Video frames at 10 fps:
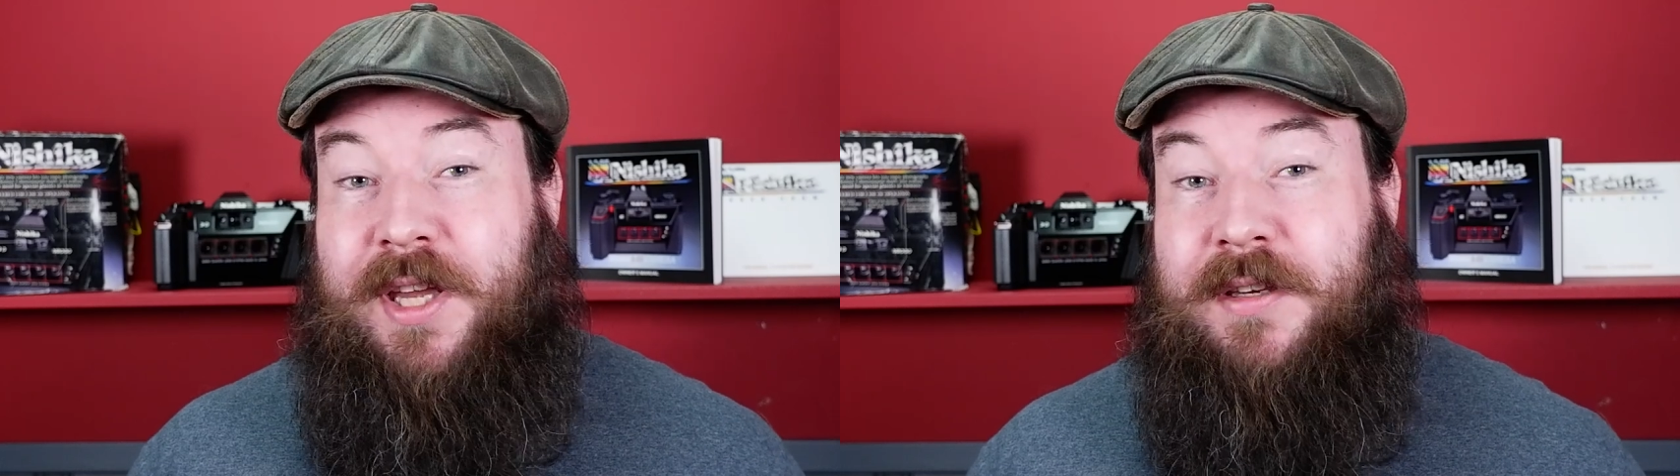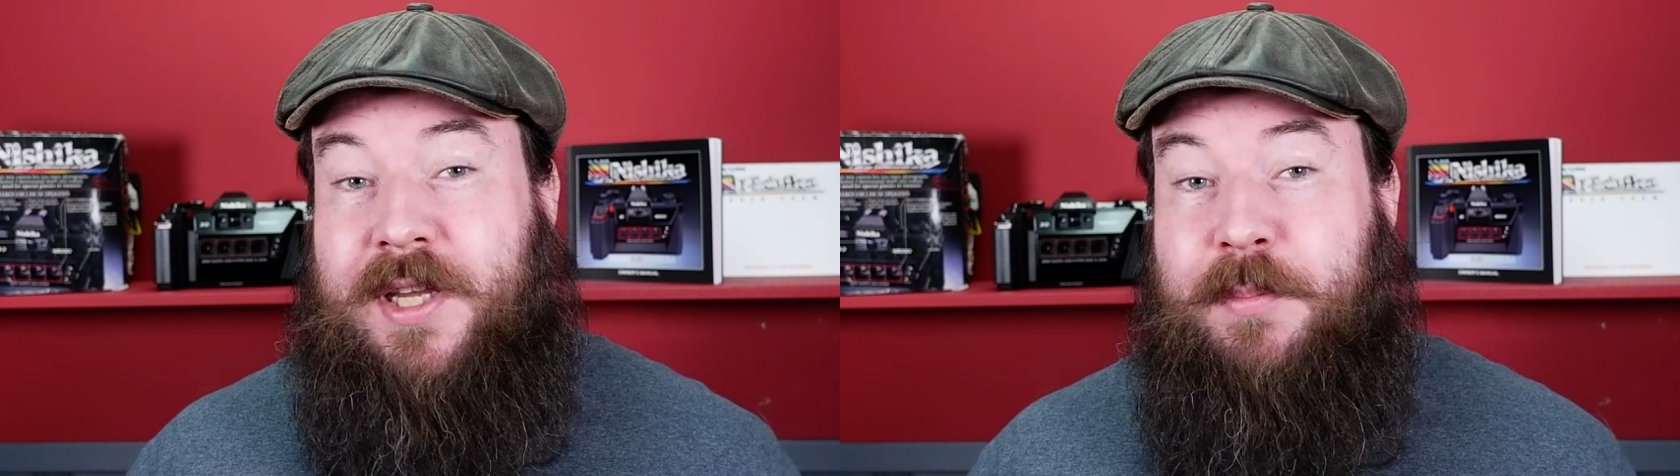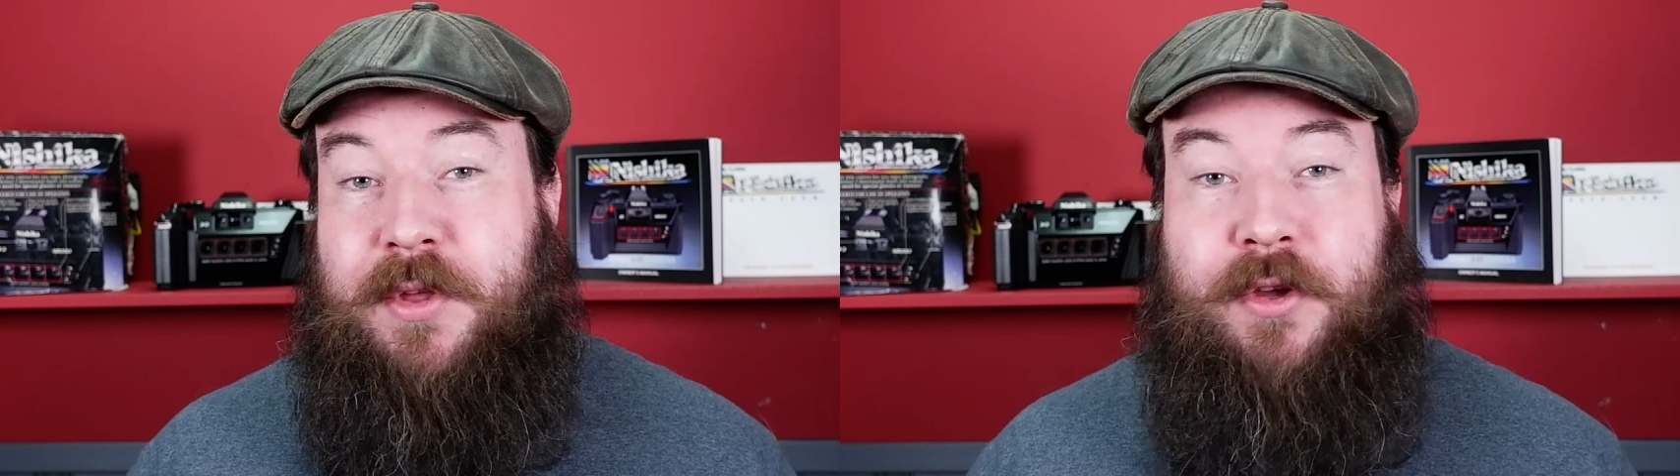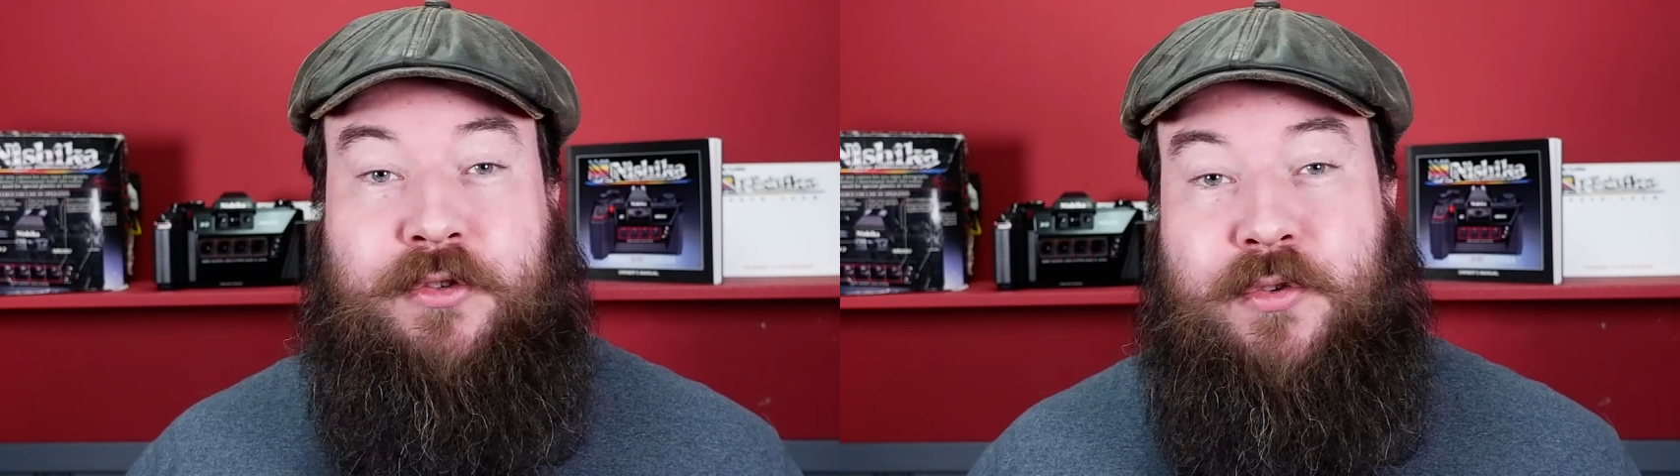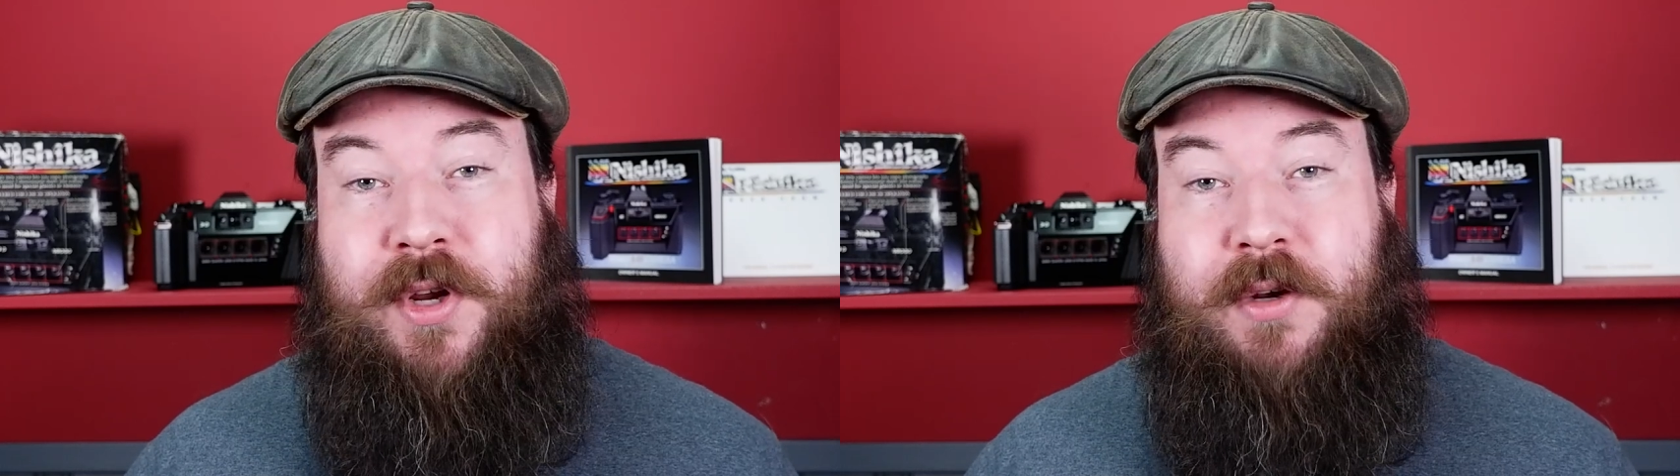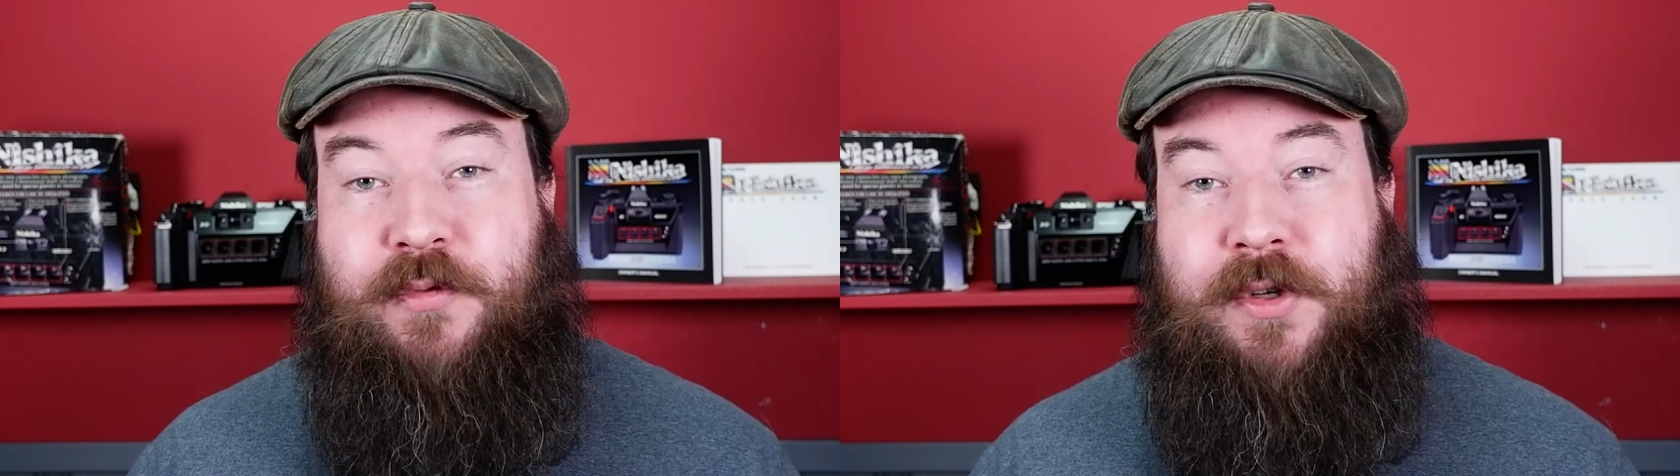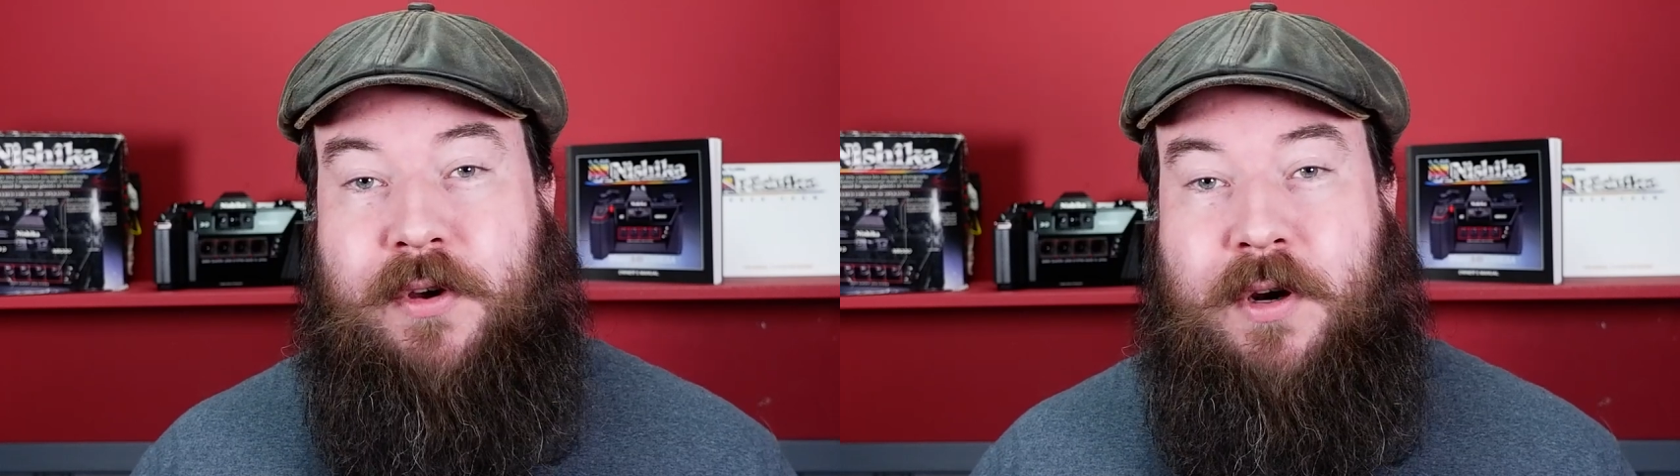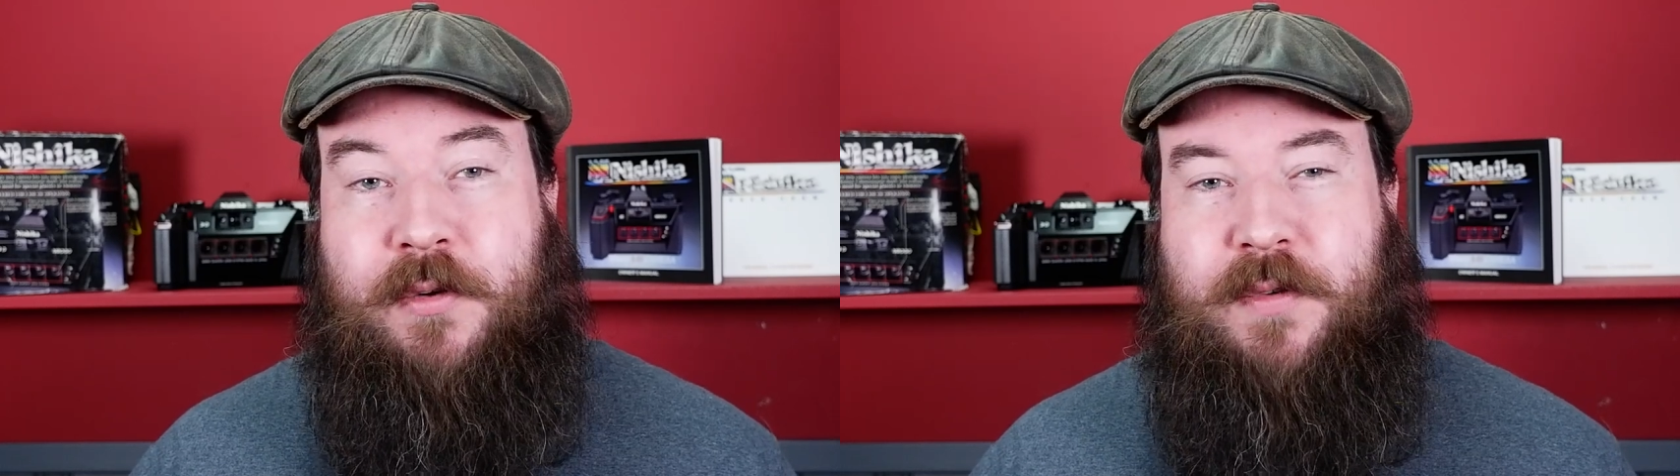in-depth history and
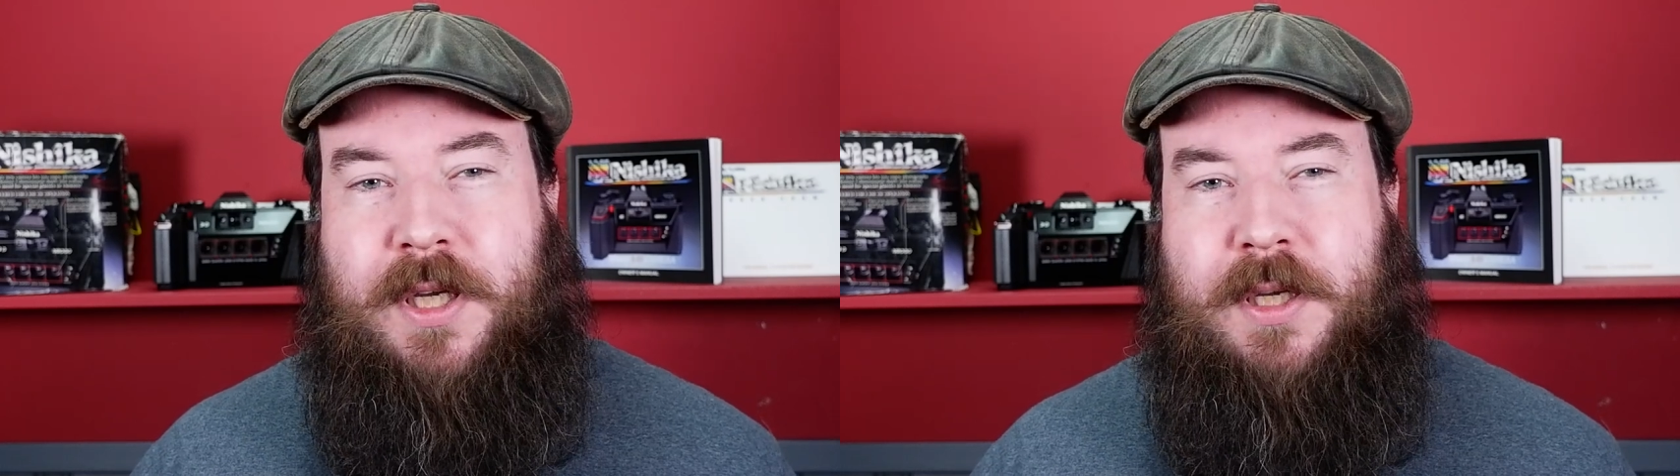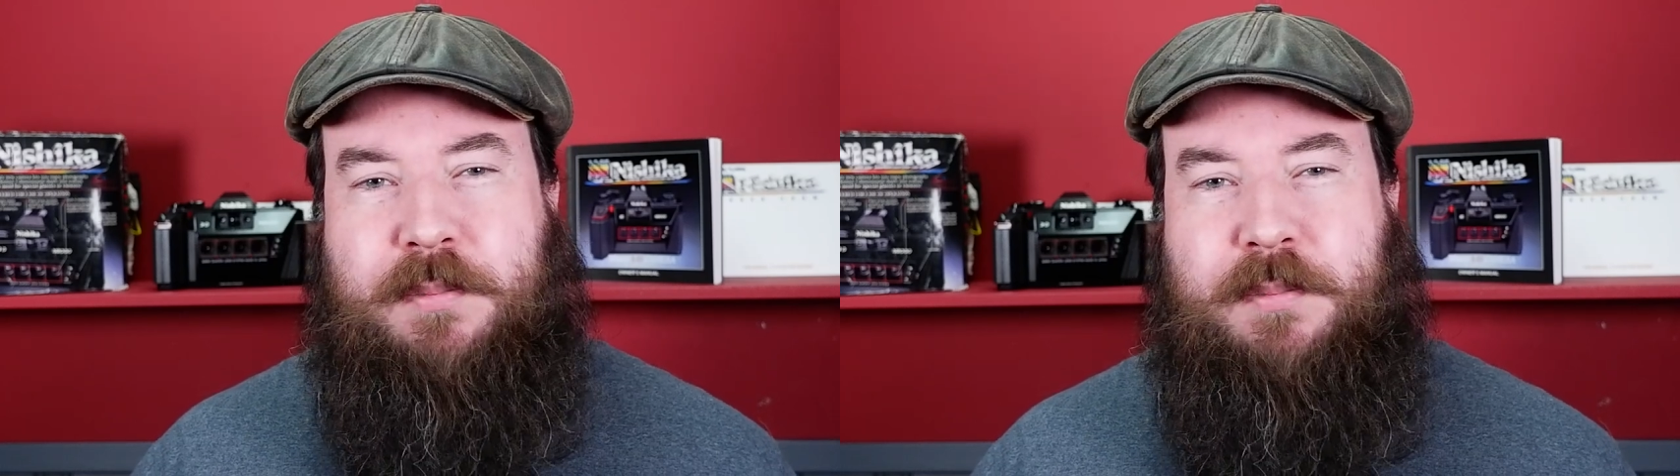photography,